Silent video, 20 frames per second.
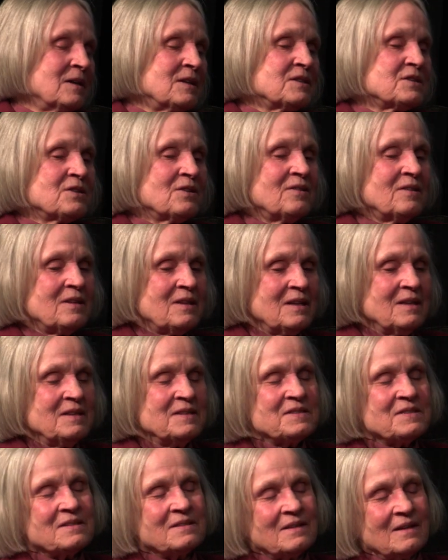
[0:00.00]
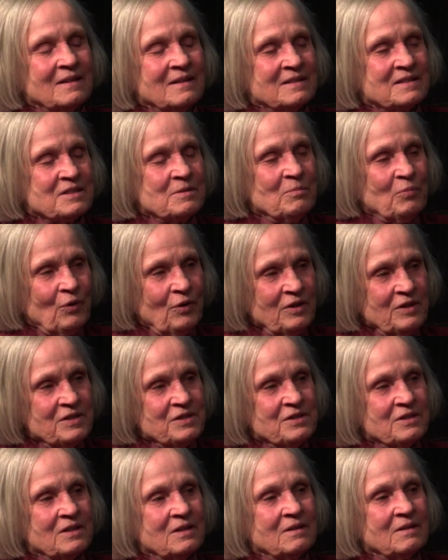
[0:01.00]
So the thing is, it's
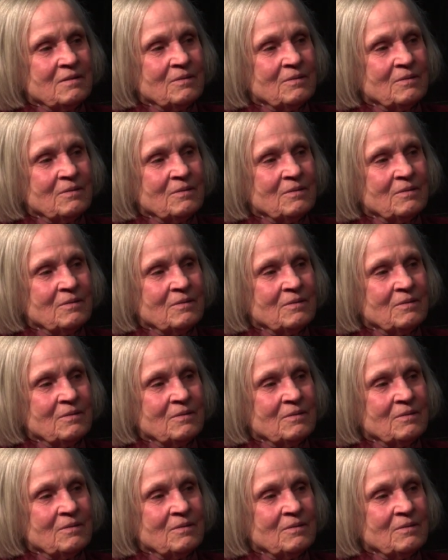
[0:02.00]
important to